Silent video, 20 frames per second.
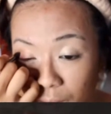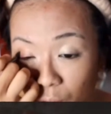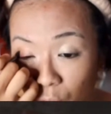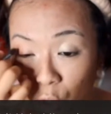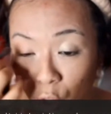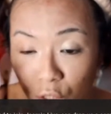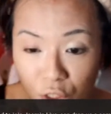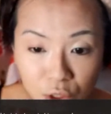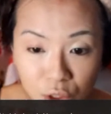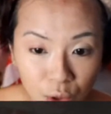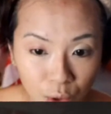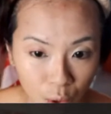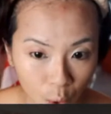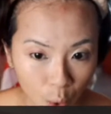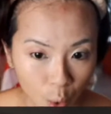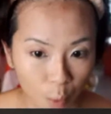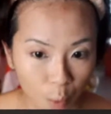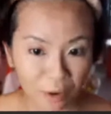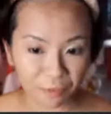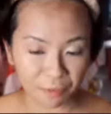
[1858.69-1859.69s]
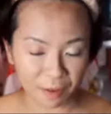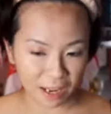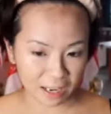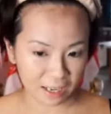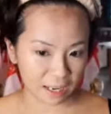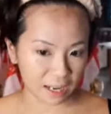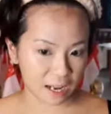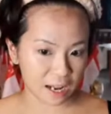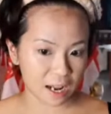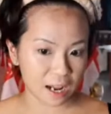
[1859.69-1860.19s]
good to go with
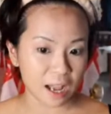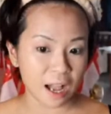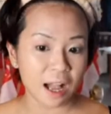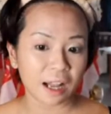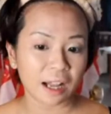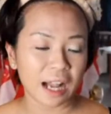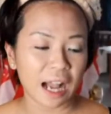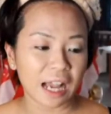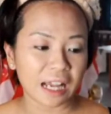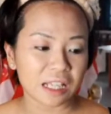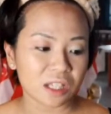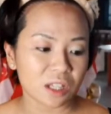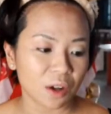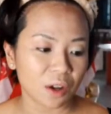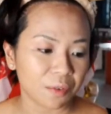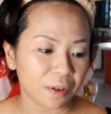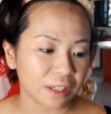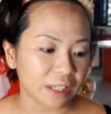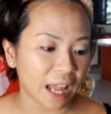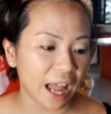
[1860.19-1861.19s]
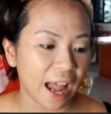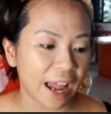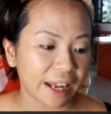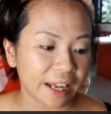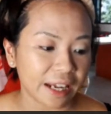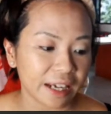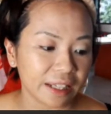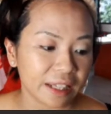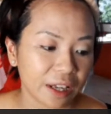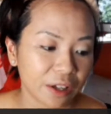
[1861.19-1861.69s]
any kinds of
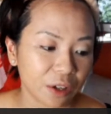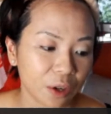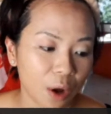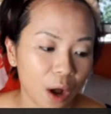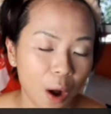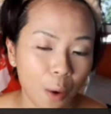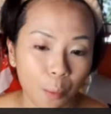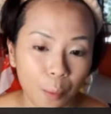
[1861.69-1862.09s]
attire that you are